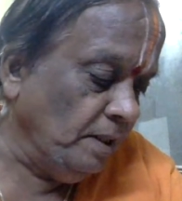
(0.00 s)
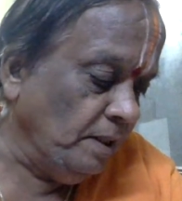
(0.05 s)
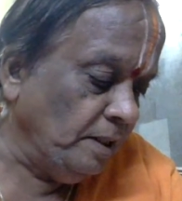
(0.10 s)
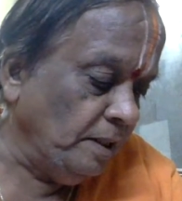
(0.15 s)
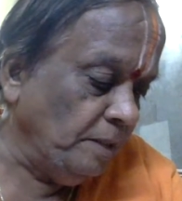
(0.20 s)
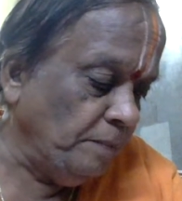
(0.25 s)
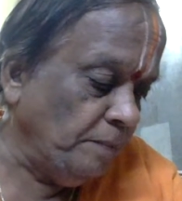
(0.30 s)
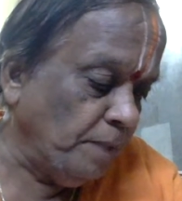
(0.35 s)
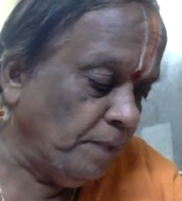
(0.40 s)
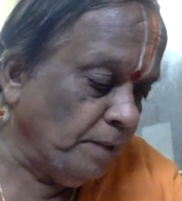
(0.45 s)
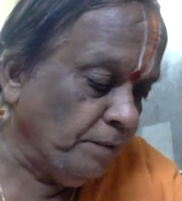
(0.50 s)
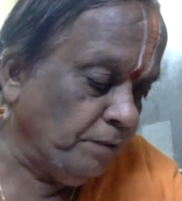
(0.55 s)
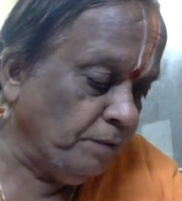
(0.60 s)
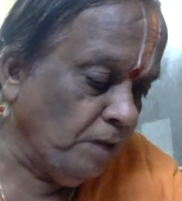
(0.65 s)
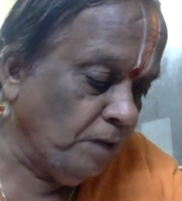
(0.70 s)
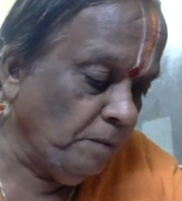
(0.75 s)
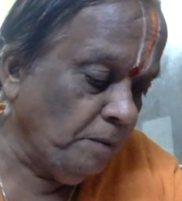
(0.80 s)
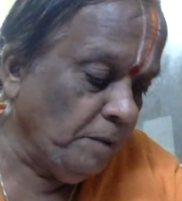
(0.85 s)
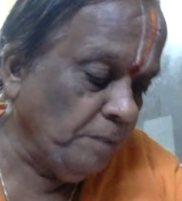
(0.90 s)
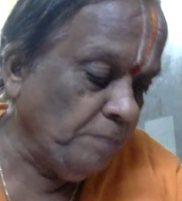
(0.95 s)
the
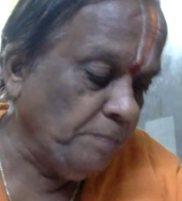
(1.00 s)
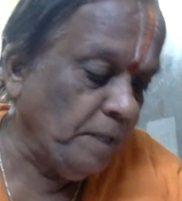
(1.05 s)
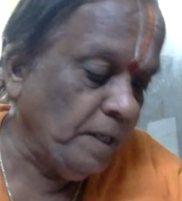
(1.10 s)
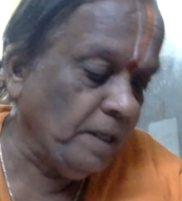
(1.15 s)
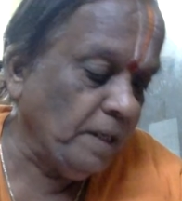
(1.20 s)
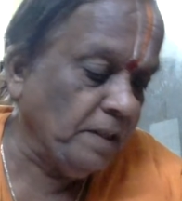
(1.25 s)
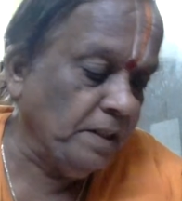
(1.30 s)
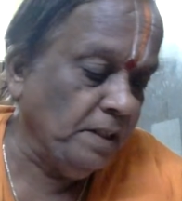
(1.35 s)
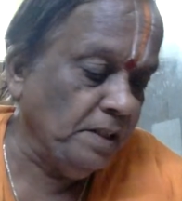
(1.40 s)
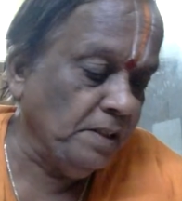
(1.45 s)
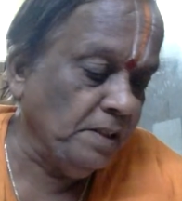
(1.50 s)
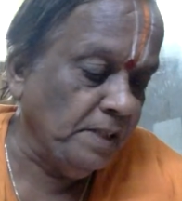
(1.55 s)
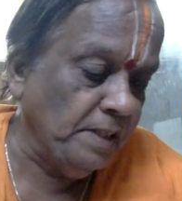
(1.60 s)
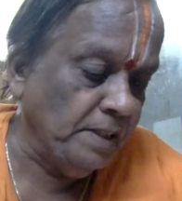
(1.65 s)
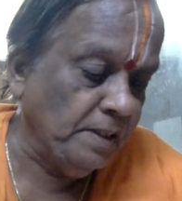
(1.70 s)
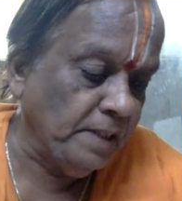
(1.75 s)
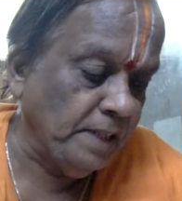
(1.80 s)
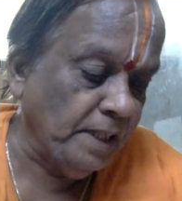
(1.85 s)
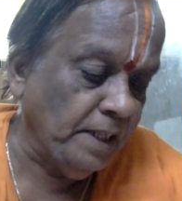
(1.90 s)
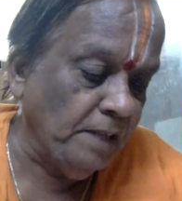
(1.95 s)
performing party is
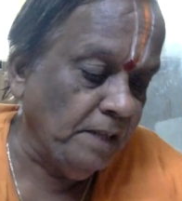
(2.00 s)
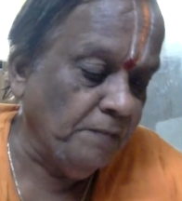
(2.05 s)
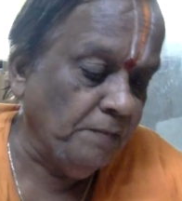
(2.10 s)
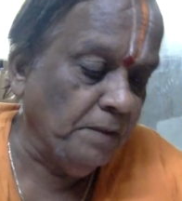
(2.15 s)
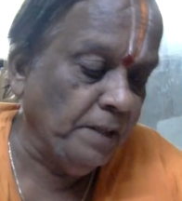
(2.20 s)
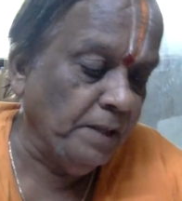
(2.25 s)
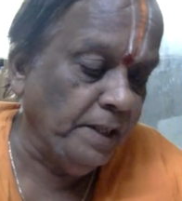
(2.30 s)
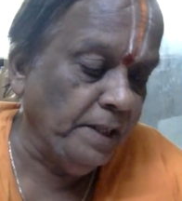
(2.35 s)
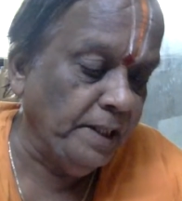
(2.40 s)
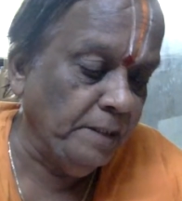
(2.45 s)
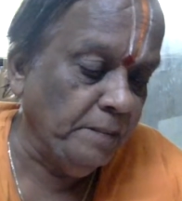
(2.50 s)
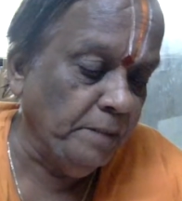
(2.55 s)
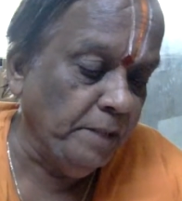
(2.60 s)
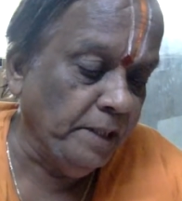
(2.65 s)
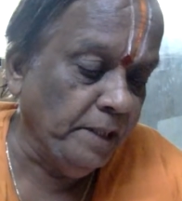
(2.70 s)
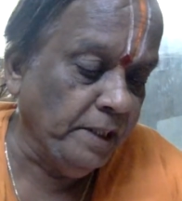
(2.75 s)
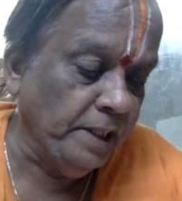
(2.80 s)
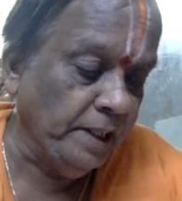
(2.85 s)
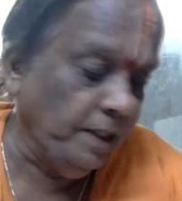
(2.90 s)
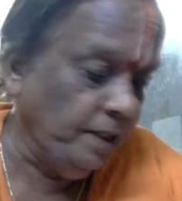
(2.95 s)
entitled for
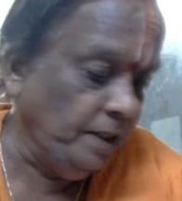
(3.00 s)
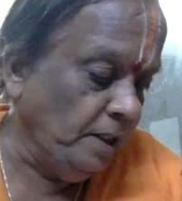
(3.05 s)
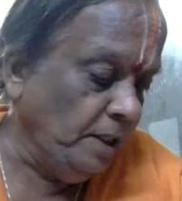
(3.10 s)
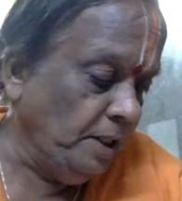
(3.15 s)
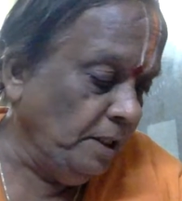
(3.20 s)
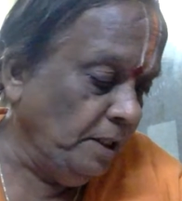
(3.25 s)
indemnity